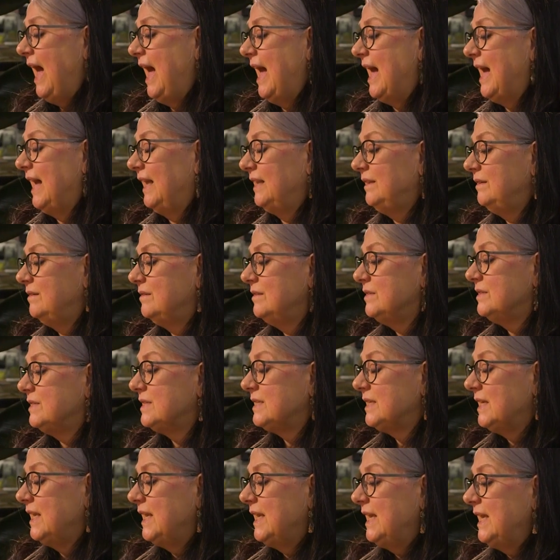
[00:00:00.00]

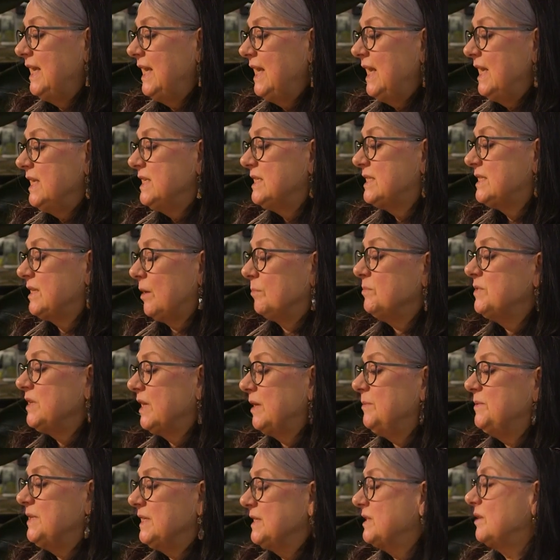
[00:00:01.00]
And
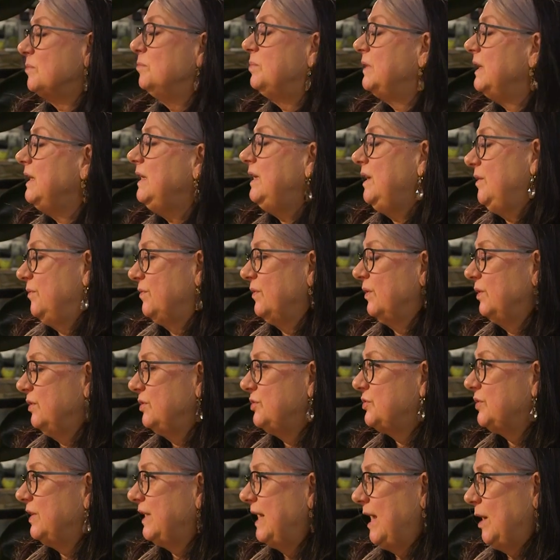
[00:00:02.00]
sometimes it's completely
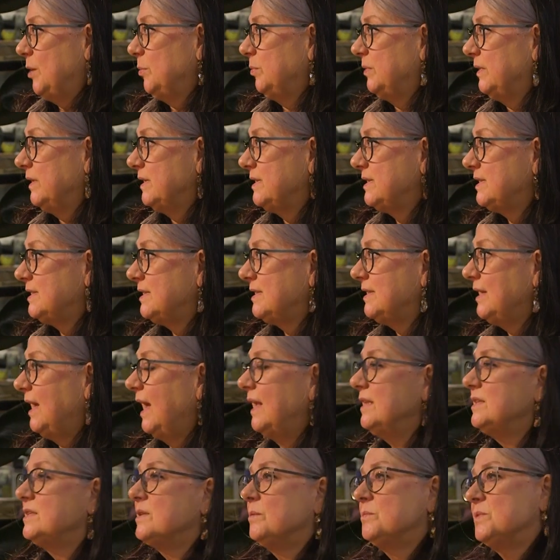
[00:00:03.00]
involuntary and helpless,
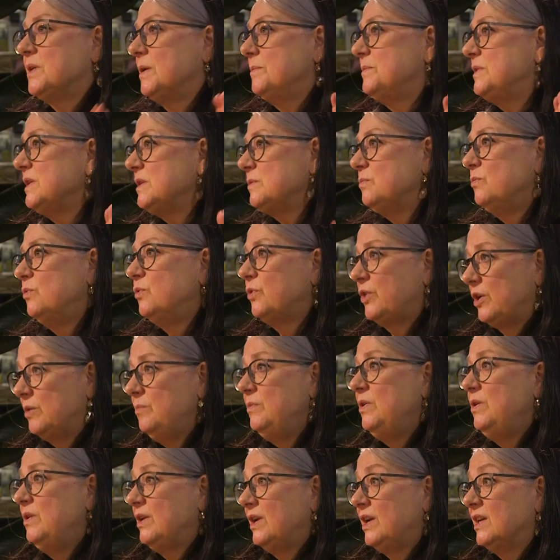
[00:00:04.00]
and sometimes it's more
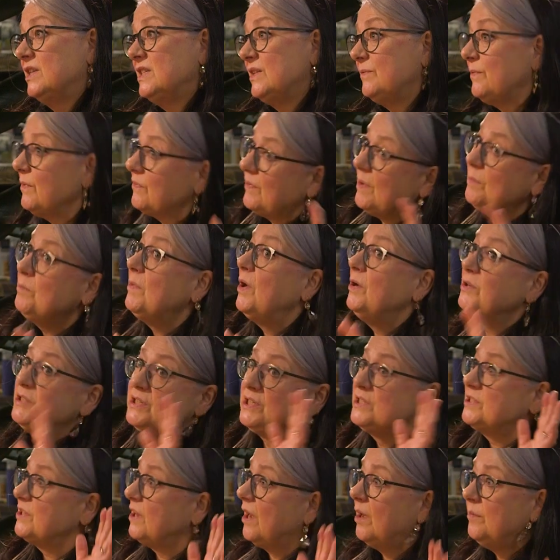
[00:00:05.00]
communicative. In fact,
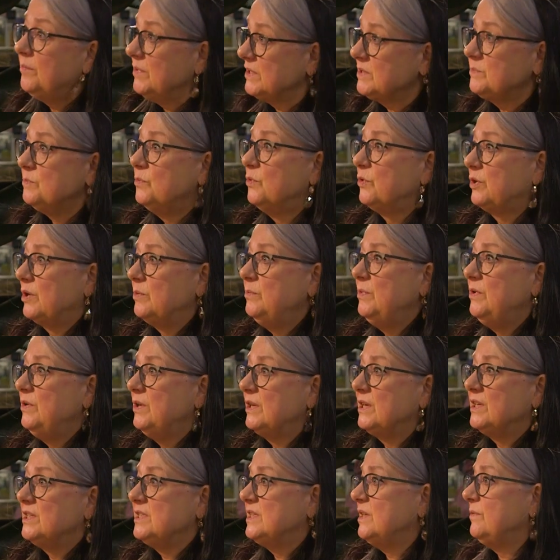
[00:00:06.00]
most of the time it's more
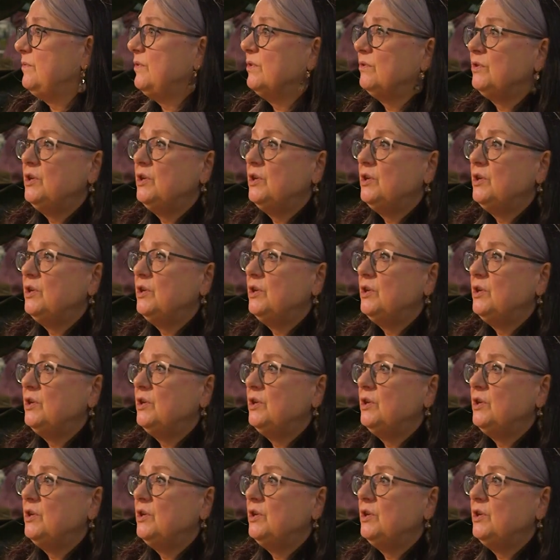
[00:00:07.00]
communicative.